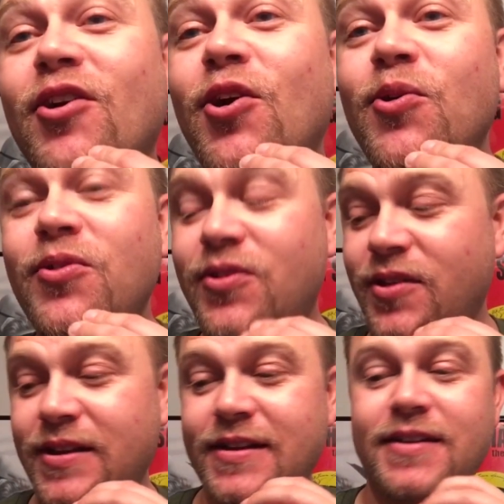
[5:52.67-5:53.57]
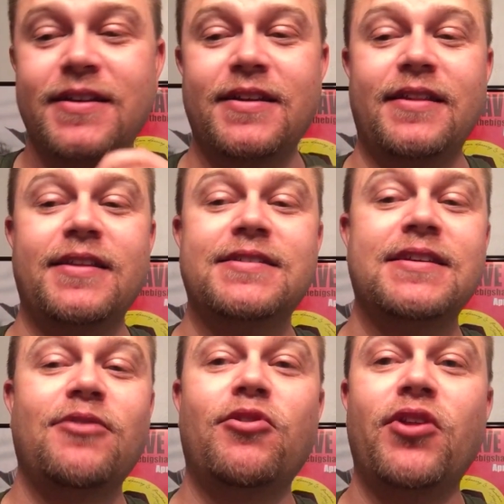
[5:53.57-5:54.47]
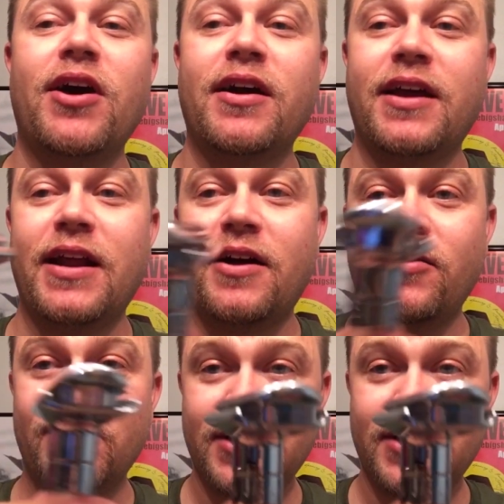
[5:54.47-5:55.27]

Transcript: growth, this thing will knock it out.